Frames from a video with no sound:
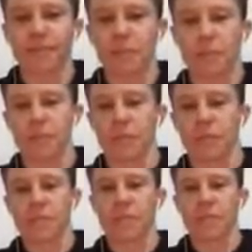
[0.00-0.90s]

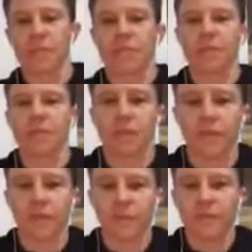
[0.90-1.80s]

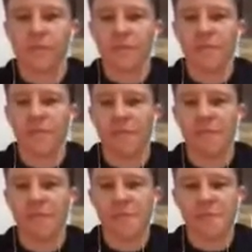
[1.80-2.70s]

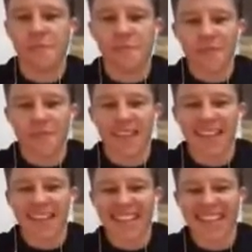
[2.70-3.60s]

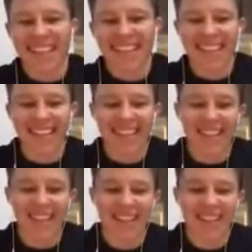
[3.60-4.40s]
(not speaking)